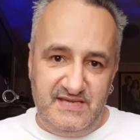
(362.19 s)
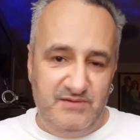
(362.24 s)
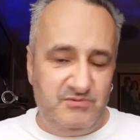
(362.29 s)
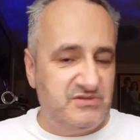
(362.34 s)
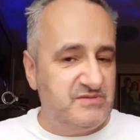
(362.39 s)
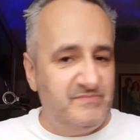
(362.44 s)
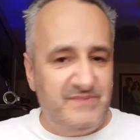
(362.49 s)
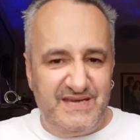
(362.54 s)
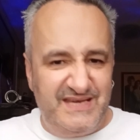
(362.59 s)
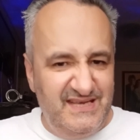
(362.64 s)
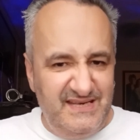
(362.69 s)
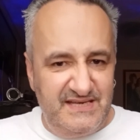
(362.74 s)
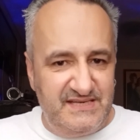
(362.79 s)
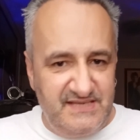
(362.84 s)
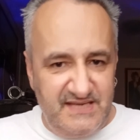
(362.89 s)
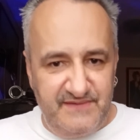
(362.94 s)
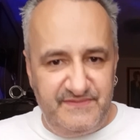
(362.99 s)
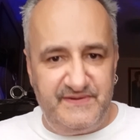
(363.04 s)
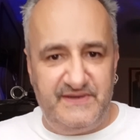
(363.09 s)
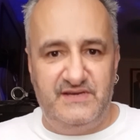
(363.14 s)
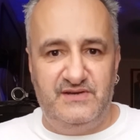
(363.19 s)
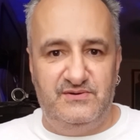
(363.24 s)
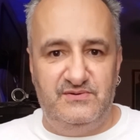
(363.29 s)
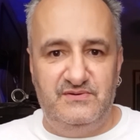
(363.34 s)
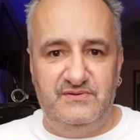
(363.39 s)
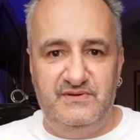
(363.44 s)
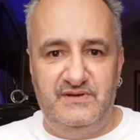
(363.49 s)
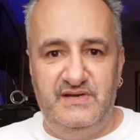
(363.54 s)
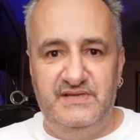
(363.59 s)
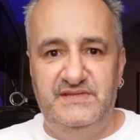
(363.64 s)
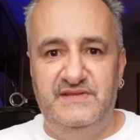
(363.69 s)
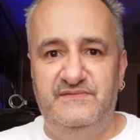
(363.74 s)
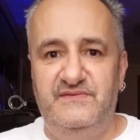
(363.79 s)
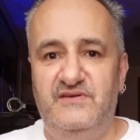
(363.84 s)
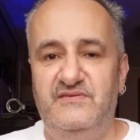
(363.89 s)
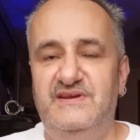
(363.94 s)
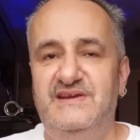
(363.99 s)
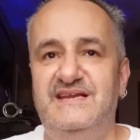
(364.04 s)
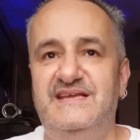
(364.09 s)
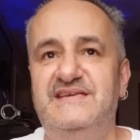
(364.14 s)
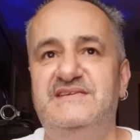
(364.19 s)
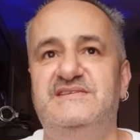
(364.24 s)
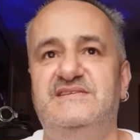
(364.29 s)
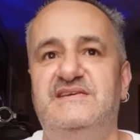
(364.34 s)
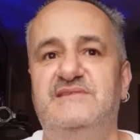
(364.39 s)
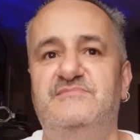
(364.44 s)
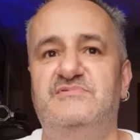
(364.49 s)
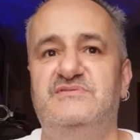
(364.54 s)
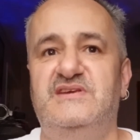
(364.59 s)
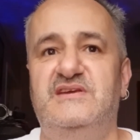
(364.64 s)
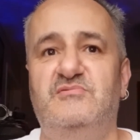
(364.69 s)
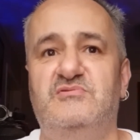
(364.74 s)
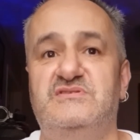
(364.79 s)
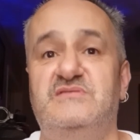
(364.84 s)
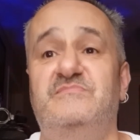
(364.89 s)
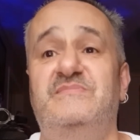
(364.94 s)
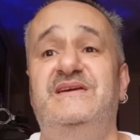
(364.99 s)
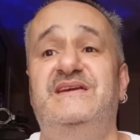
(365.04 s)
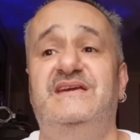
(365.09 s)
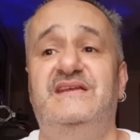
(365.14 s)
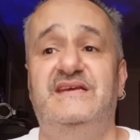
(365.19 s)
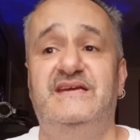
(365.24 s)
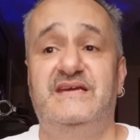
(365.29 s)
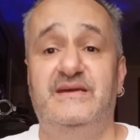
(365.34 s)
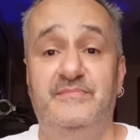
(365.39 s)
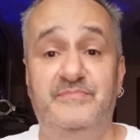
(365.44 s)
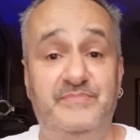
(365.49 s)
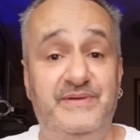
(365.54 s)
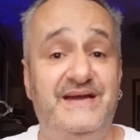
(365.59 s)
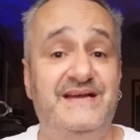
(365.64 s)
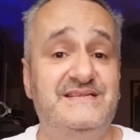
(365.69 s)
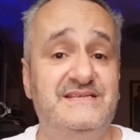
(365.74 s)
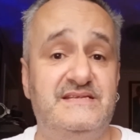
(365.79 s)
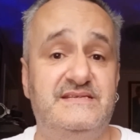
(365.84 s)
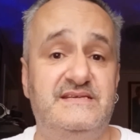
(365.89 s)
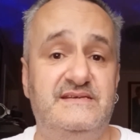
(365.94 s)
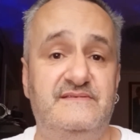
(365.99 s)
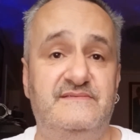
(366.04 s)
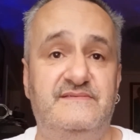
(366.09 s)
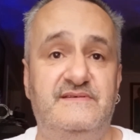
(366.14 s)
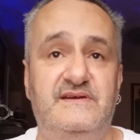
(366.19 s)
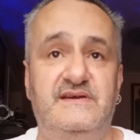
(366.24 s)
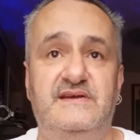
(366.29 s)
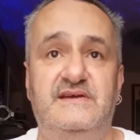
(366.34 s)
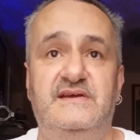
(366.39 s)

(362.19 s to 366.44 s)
He wasn't making it difficult. At the very least, he wasn't making it competitive.